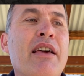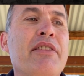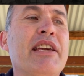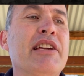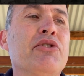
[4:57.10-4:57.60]

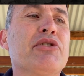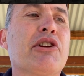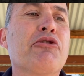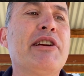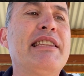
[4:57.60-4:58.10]
"The hills are
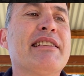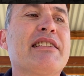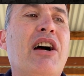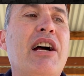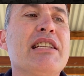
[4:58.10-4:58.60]
green, the
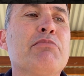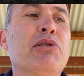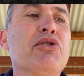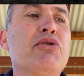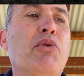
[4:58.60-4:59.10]
sky is
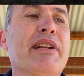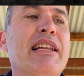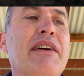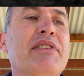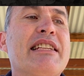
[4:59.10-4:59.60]
blue, what a
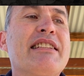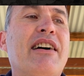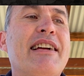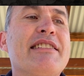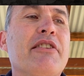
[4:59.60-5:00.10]
lovely
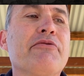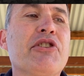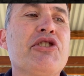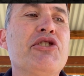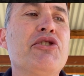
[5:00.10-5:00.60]
sight, so
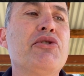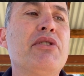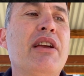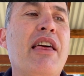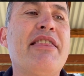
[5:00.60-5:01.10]
fresh and new.
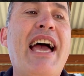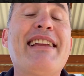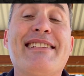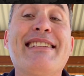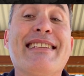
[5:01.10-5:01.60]

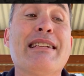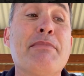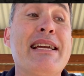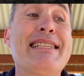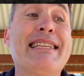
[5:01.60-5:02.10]
That is an
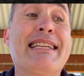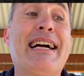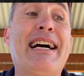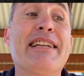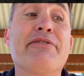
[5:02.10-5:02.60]
amazing
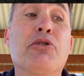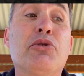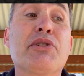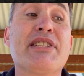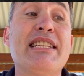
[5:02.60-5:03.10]
card for
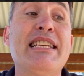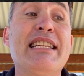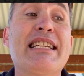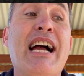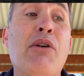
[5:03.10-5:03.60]
all to
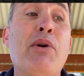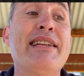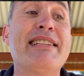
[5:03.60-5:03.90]
see. Can't wait to